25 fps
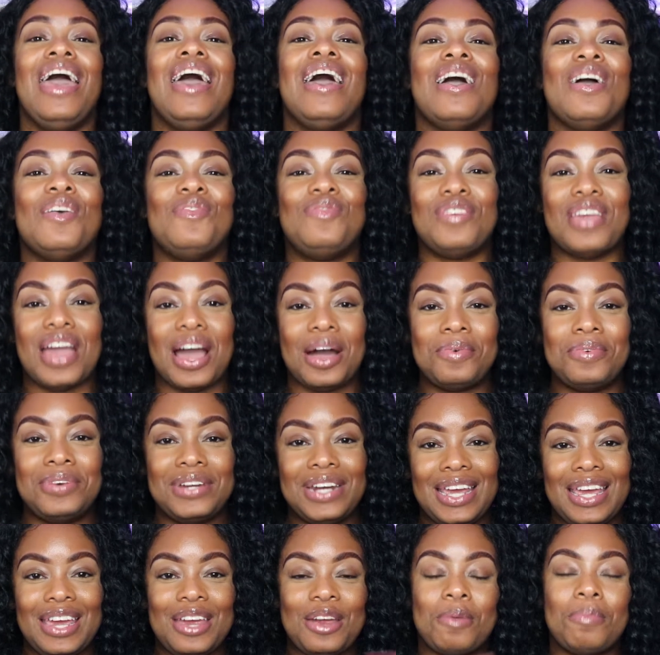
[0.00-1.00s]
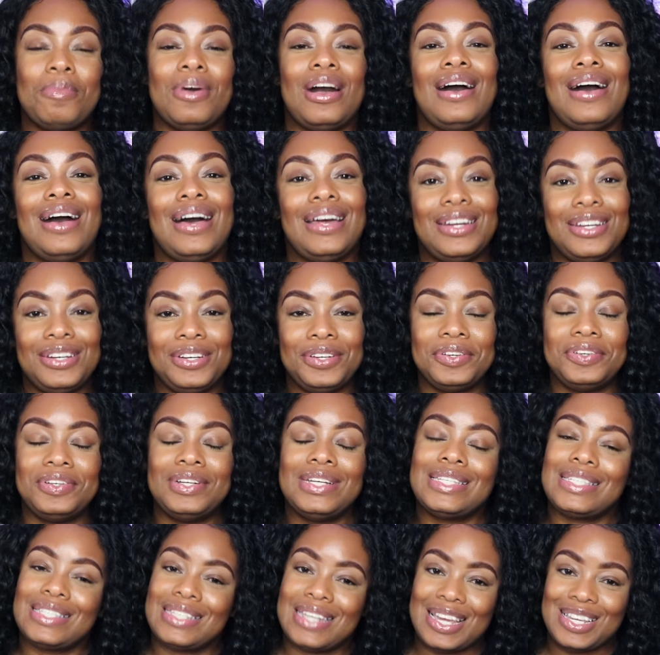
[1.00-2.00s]
If y'all want to hear about how to do
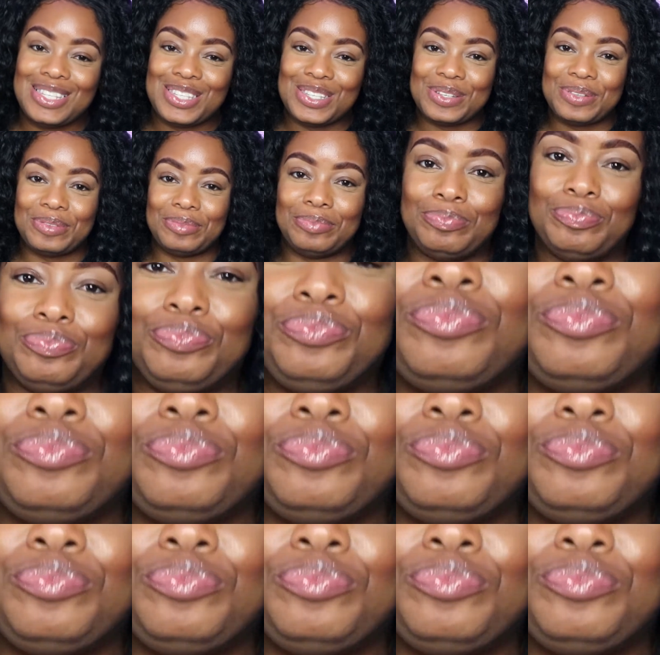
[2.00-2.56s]
it, stay tuned.